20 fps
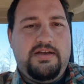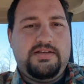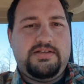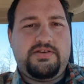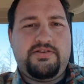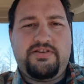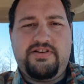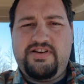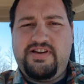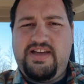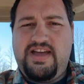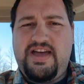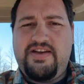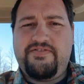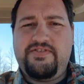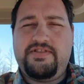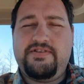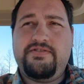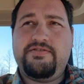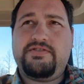So there you
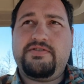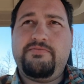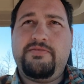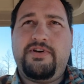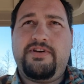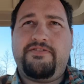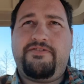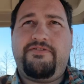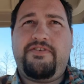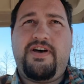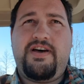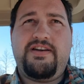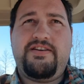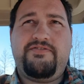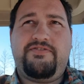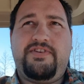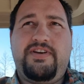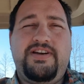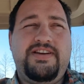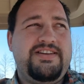have it. Those are my
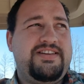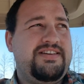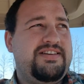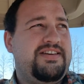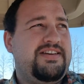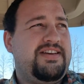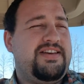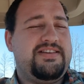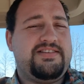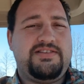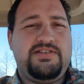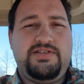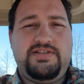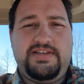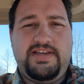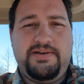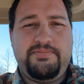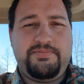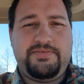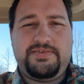5 kind of, I guess,
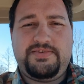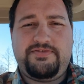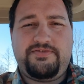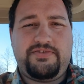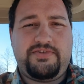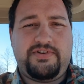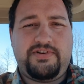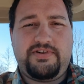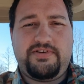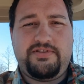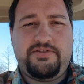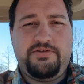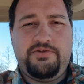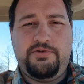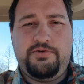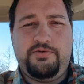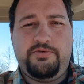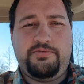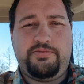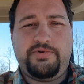tips for the
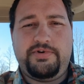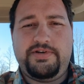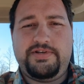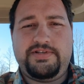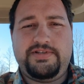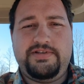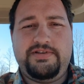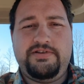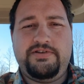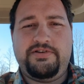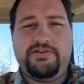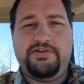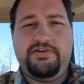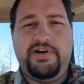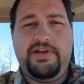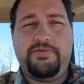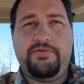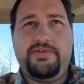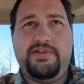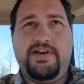new person or
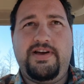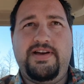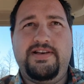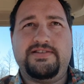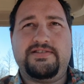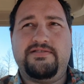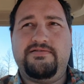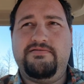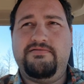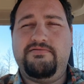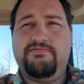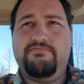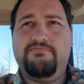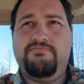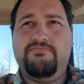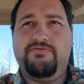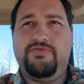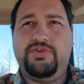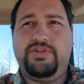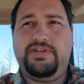anyone that hasn't
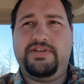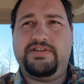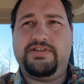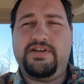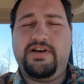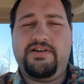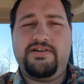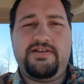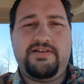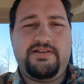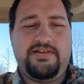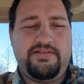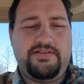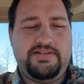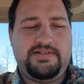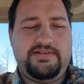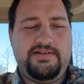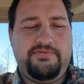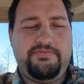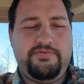really done any of
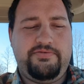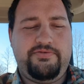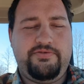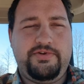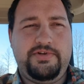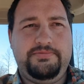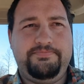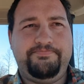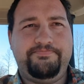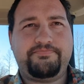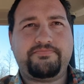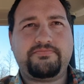this stuff before.